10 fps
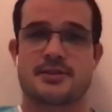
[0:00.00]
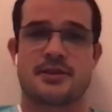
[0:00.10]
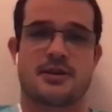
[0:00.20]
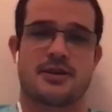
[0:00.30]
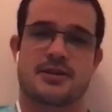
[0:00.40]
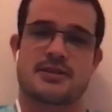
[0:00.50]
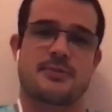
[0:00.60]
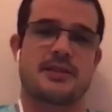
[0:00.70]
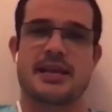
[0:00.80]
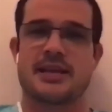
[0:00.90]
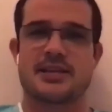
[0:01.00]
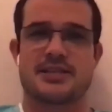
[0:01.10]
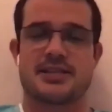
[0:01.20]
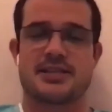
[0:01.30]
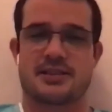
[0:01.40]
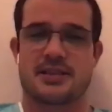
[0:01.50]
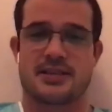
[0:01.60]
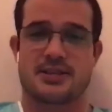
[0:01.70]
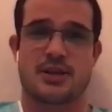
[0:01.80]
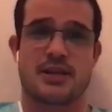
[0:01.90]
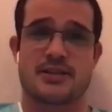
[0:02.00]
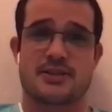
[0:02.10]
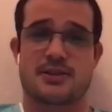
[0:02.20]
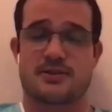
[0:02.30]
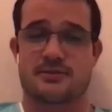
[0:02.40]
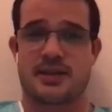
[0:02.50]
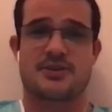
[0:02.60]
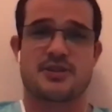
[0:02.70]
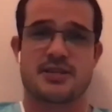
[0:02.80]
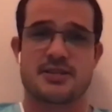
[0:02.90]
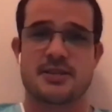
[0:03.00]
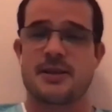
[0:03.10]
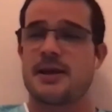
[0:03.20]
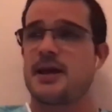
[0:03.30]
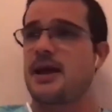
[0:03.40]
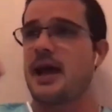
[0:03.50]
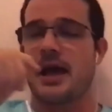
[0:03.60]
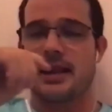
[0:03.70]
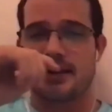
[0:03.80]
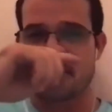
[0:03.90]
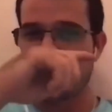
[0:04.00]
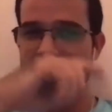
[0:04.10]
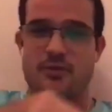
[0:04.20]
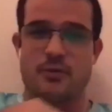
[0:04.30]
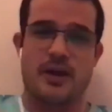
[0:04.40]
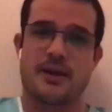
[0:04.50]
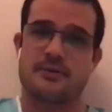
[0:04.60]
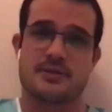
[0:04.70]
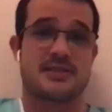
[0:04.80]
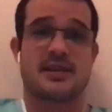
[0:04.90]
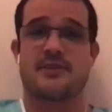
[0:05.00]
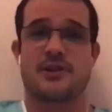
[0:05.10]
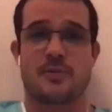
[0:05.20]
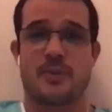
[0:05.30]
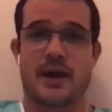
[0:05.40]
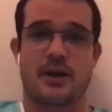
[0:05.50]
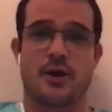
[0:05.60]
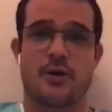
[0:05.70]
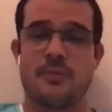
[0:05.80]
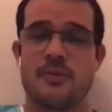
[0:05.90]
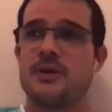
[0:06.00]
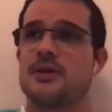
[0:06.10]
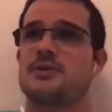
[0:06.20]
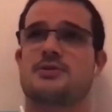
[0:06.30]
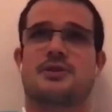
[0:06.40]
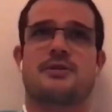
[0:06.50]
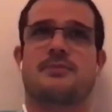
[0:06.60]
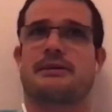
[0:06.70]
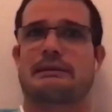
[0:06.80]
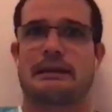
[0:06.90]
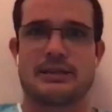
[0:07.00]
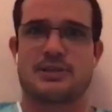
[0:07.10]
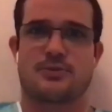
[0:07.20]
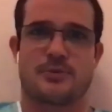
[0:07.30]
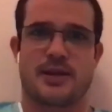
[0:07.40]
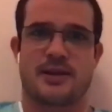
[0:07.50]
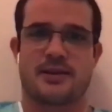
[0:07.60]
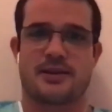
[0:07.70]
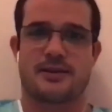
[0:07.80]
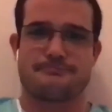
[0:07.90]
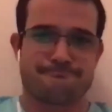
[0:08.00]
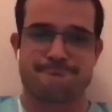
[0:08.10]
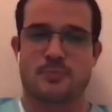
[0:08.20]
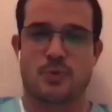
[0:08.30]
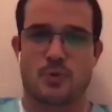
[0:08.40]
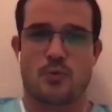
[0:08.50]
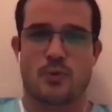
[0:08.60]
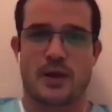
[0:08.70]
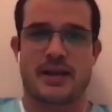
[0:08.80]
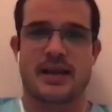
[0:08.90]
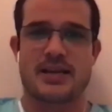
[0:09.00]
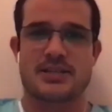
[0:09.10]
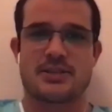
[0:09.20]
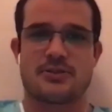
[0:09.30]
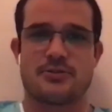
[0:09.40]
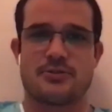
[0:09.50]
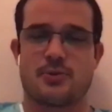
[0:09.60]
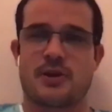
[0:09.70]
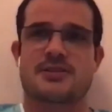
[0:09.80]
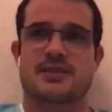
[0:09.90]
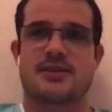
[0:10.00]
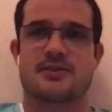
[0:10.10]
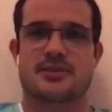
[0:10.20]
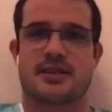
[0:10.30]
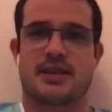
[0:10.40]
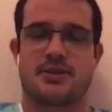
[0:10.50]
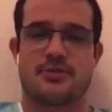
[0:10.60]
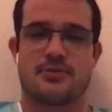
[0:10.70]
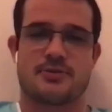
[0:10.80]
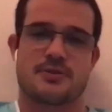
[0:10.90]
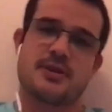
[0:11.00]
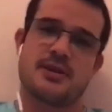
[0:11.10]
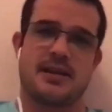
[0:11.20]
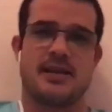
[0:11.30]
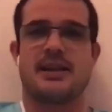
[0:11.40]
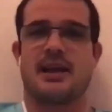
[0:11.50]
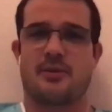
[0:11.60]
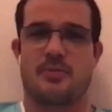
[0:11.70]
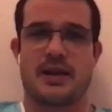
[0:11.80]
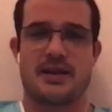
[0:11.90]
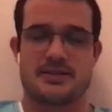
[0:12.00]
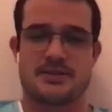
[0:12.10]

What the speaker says: Because I mean, the English teaching thing is only in certain countries, and it's not everywhere. It's definitely not back home. So I'm like, ish, where can I actually use, what skills can I use in another place?